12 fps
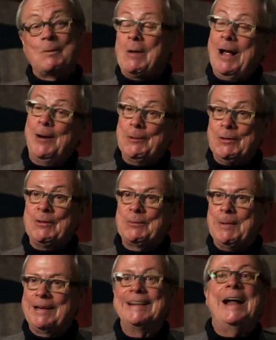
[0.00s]
Wow, couldn't
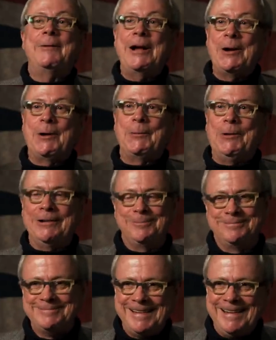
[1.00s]
spell it, now I are one.
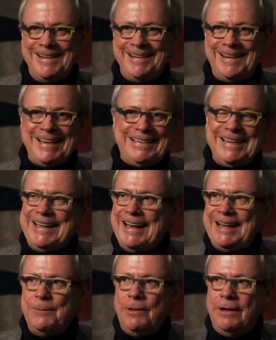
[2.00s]

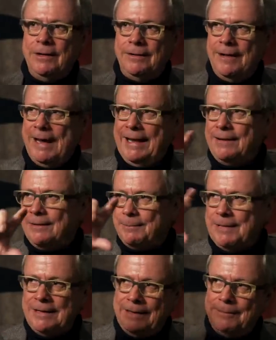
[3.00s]
1981, hang
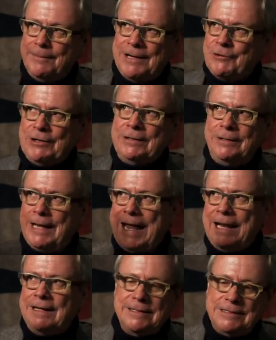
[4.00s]
on, my shingle,
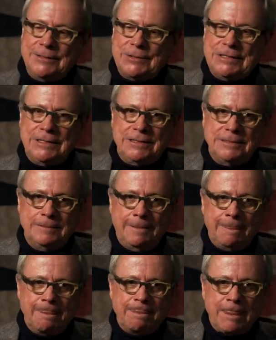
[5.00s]
Allen Associates.
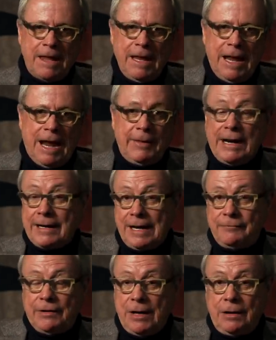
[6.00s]
And then I
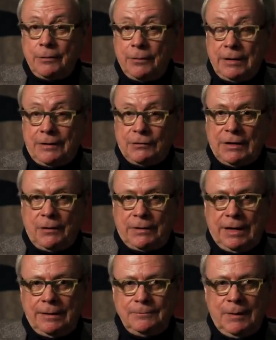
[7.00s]
got very hungry to say,
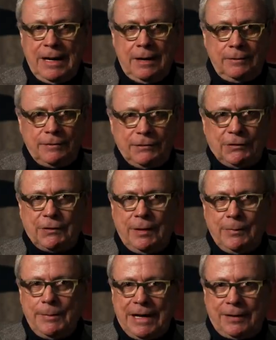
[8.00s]
okay, wow, if this is going to
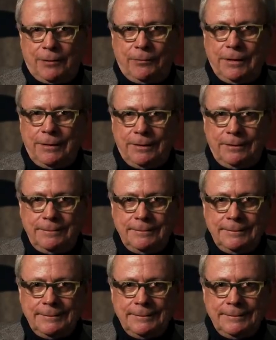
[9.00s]
be my career,